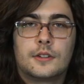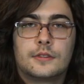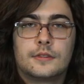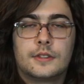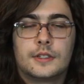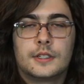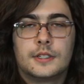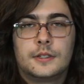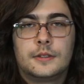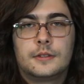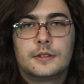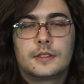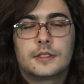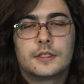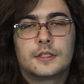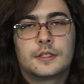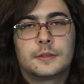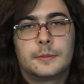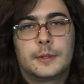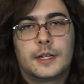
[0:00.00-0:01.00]
Reduce.
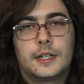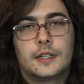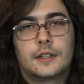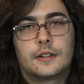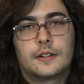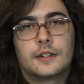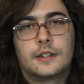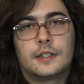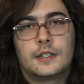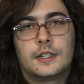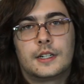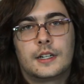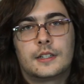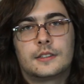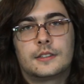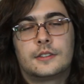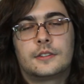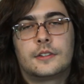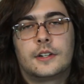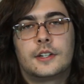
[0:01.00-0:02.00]
This will be another good
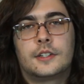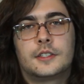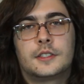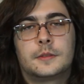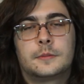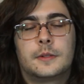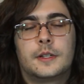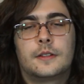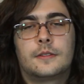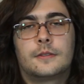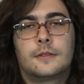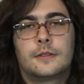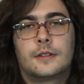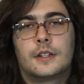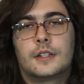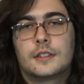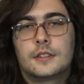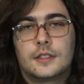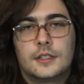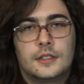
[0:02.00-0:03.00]
concentration spell
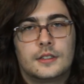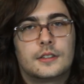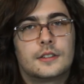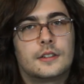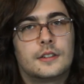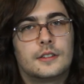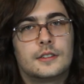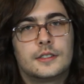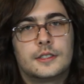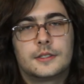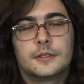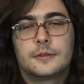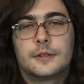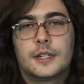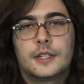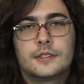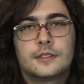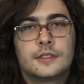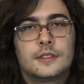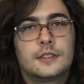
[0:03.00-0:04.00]
for us in certain
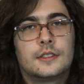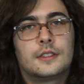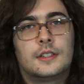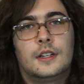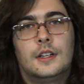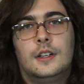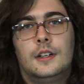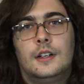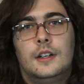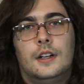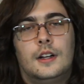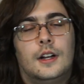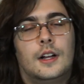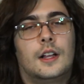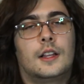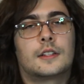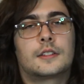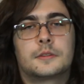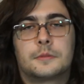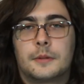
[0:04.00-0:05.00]
situations.
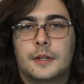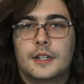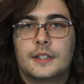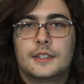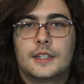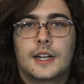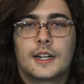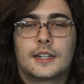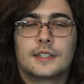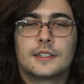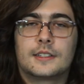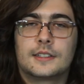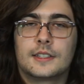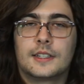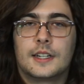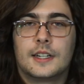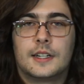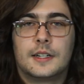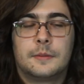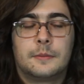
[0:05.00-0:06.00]
I'll explain tactics
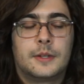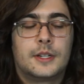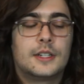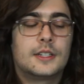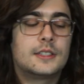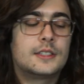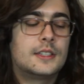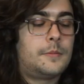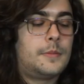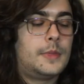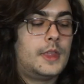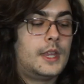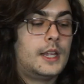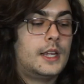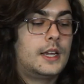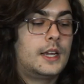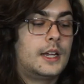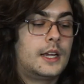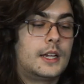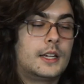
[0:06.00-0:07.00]
again in a minute.
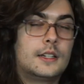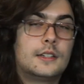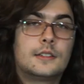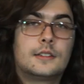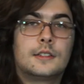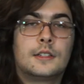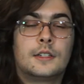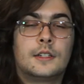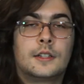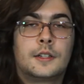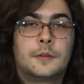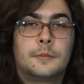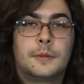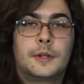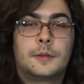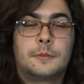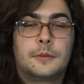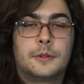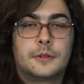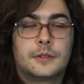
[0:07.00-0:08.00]
And another
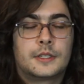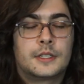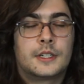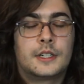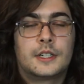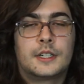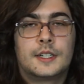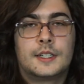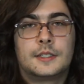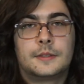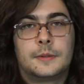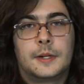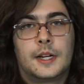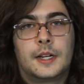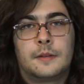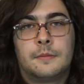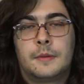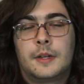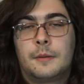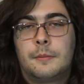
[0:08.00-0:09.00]
big boost here is we
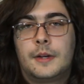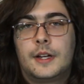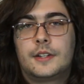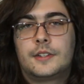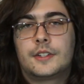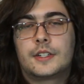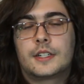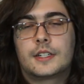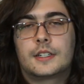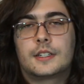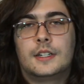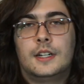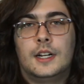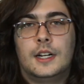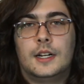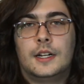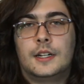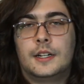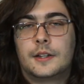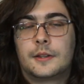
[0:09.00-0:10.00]
get Meta Magic,
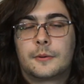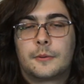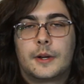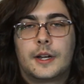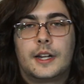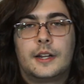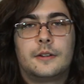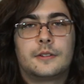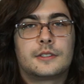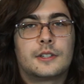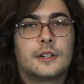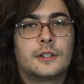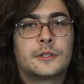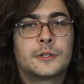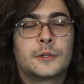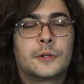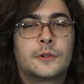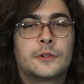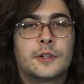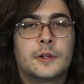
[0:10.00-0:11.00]
another way to use our
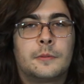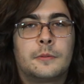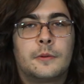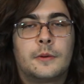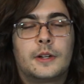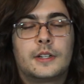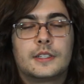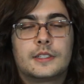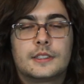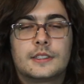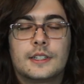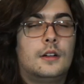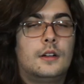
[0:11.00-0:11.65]
sorcery points.